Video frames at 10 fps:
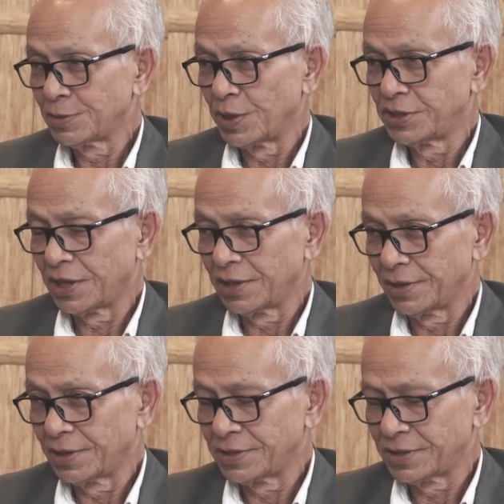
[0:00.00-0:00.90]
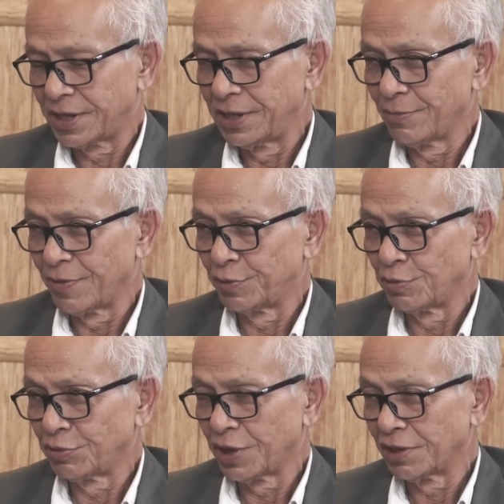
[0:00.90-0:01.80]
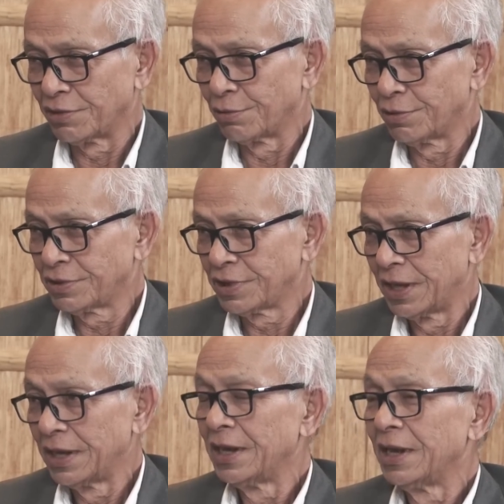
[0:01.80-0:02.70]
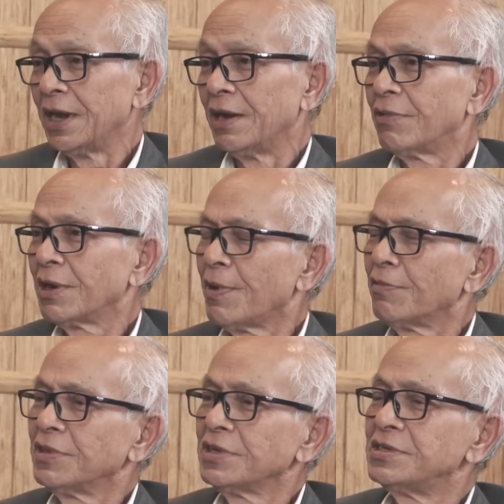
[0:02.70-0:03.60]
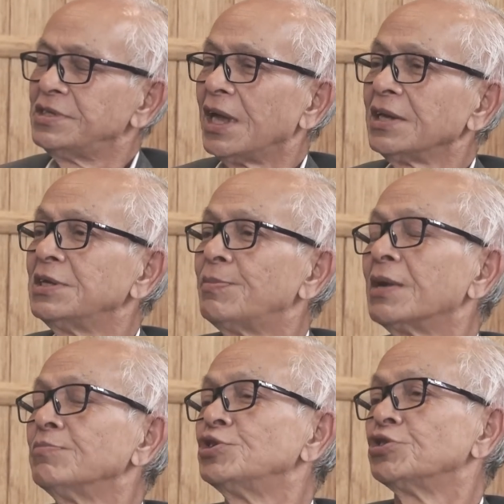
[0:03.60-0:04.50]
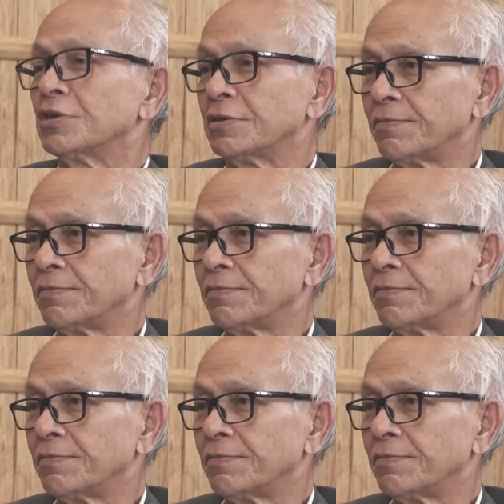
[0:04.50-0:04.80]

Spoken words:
special scheme of 29 crores. What about this Jal Jivan mission?